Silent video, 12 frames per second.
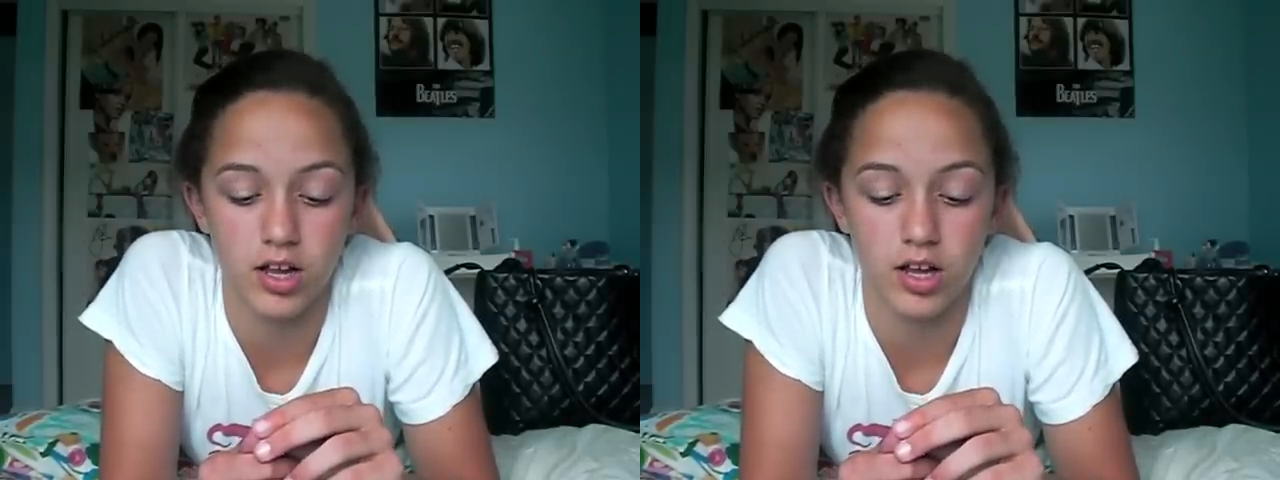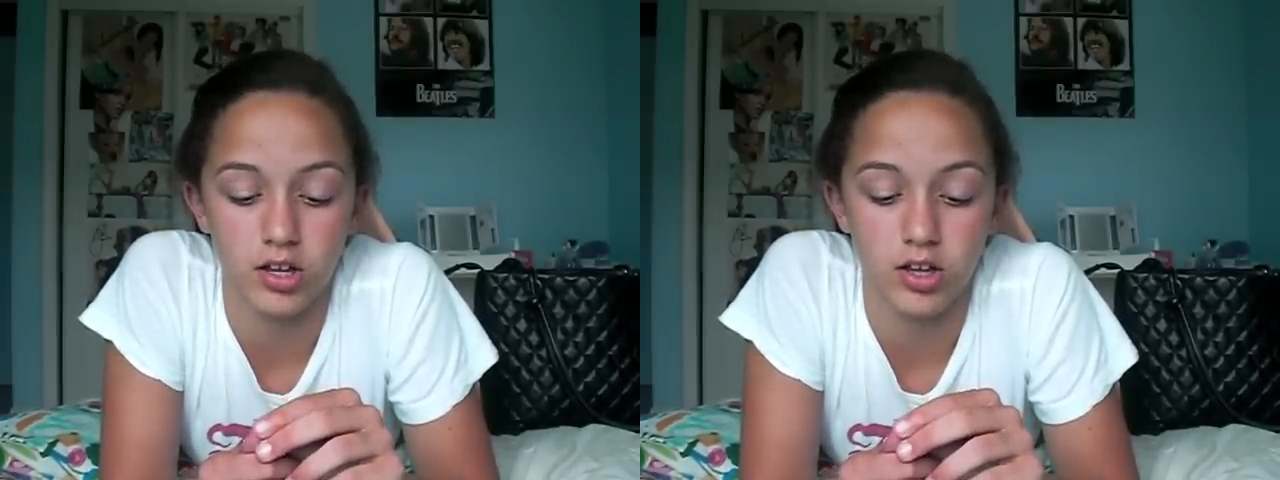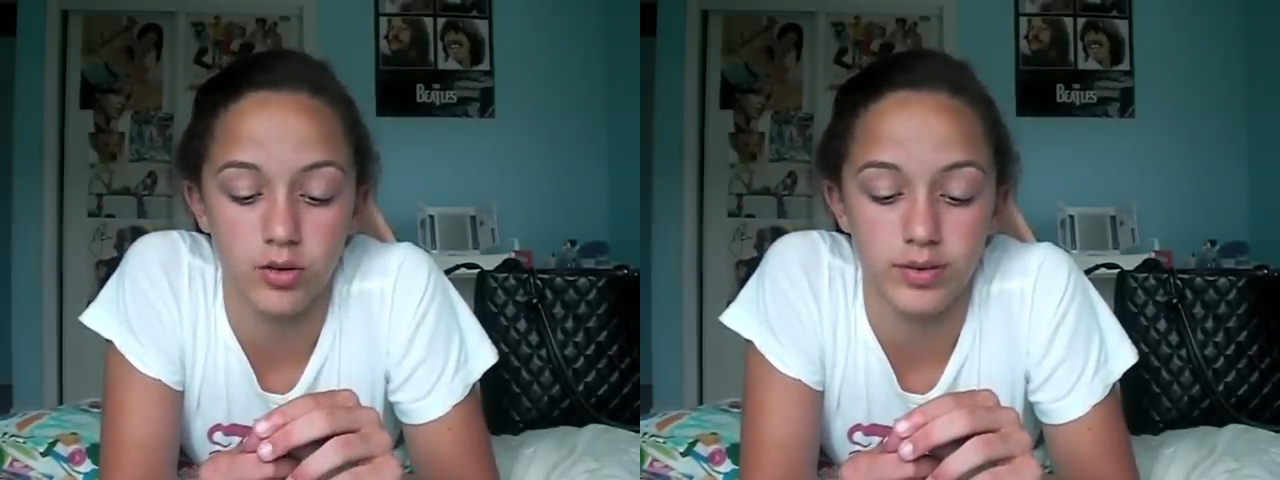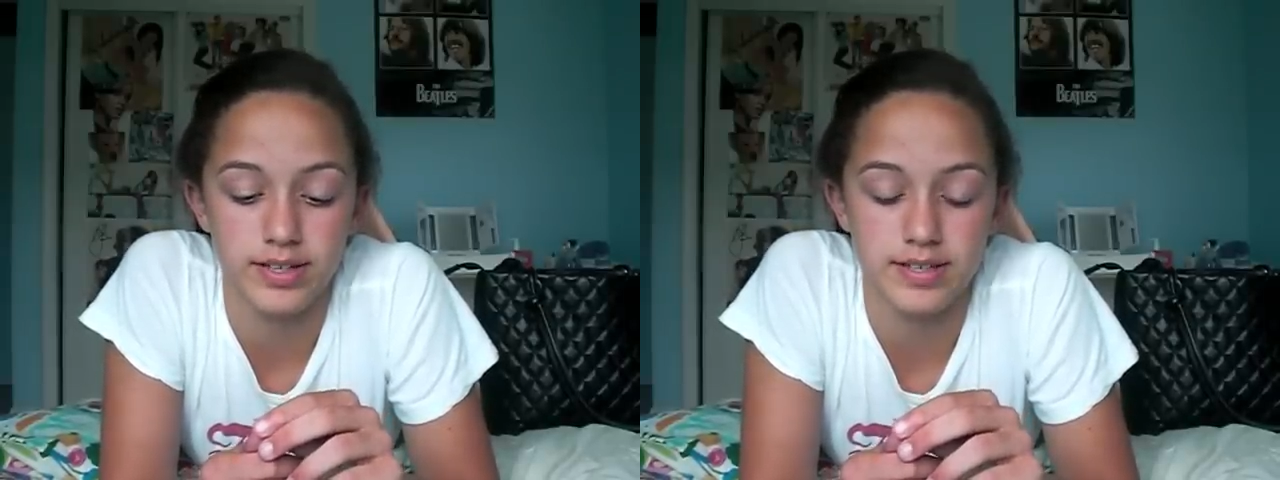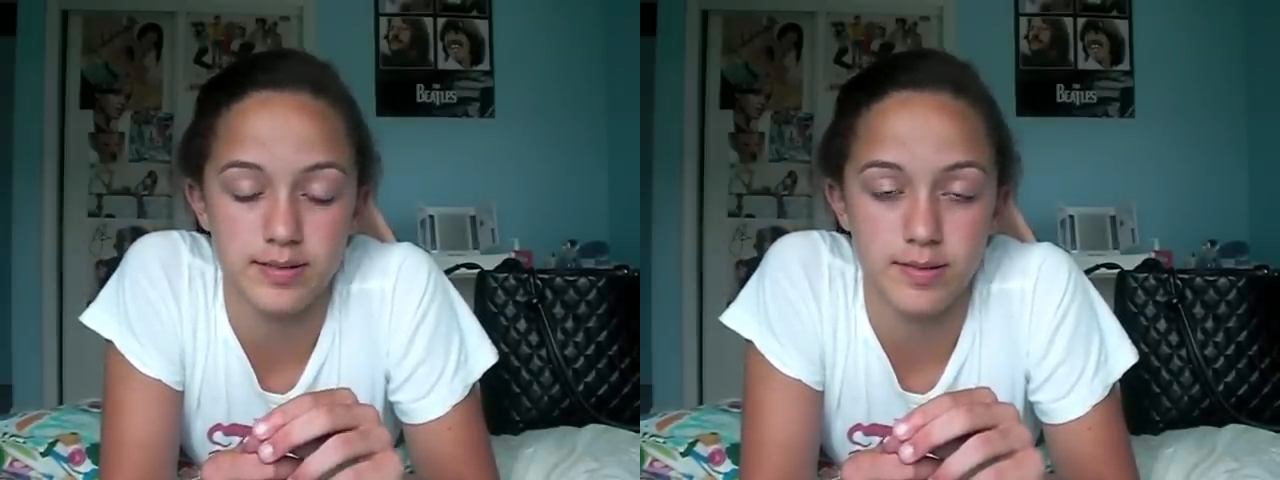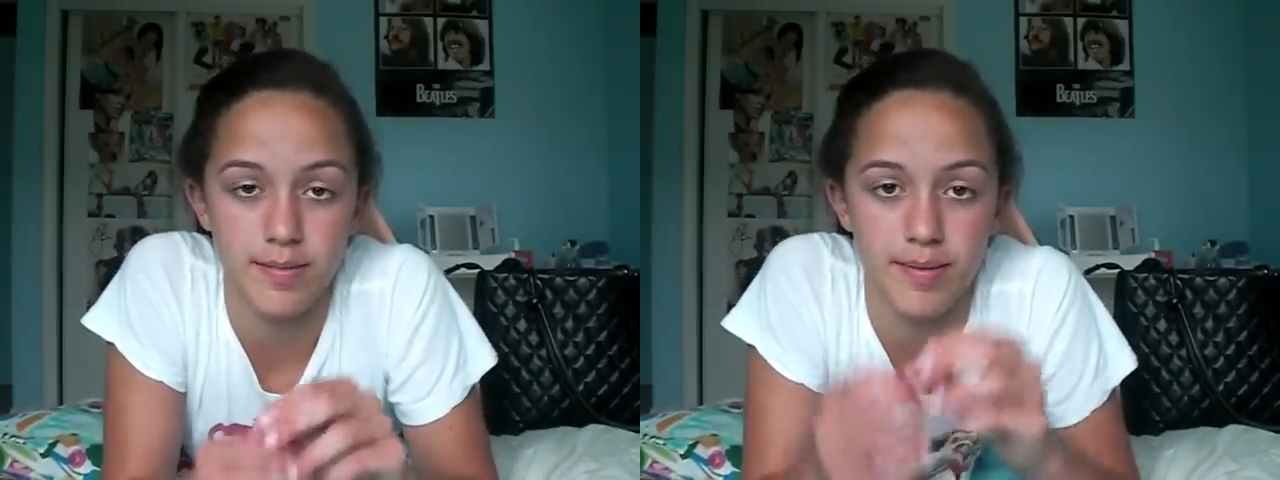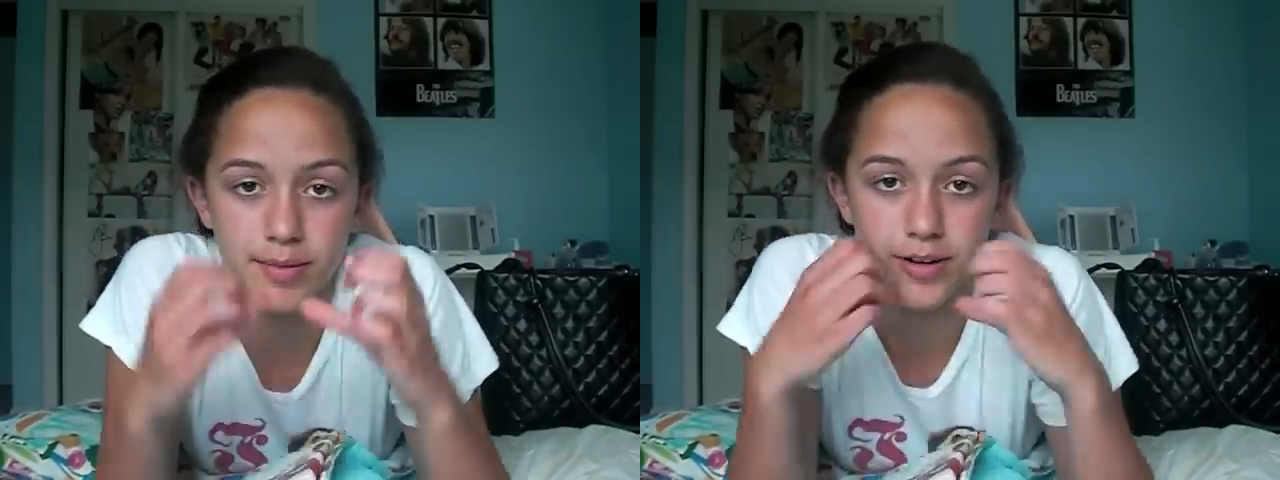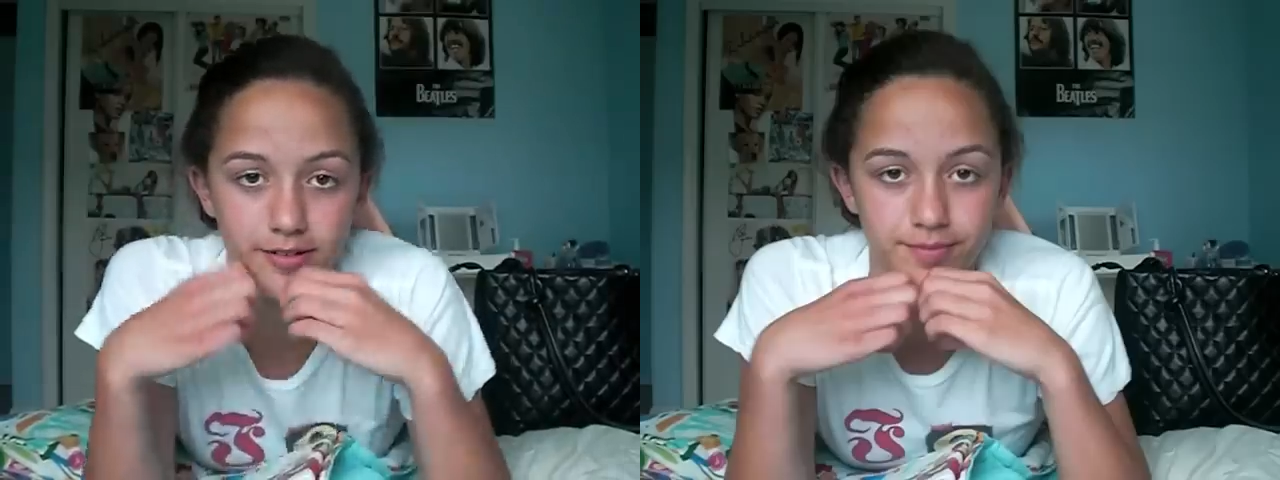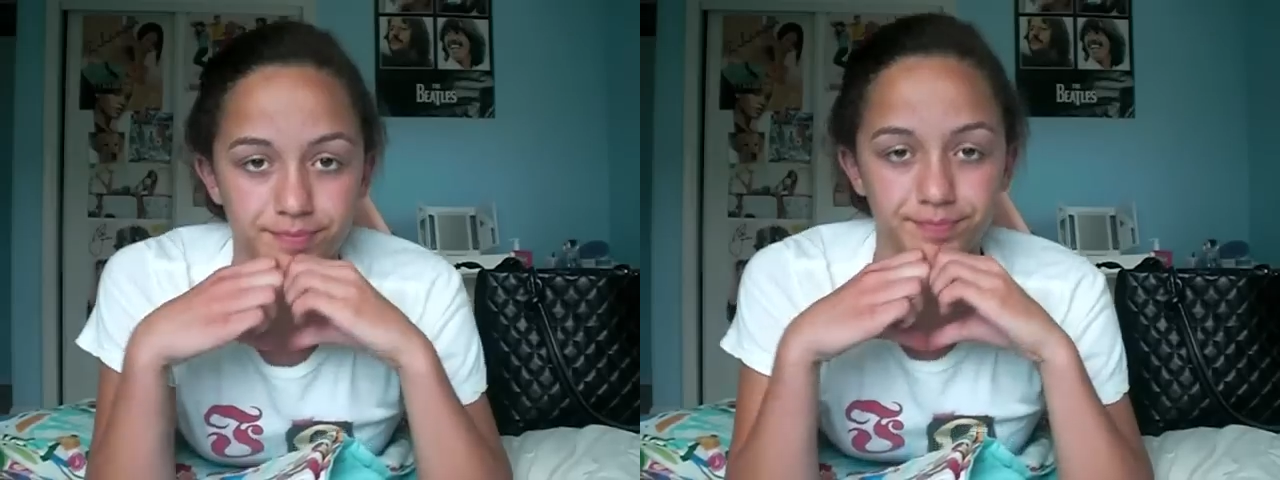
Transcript: I'll always remember.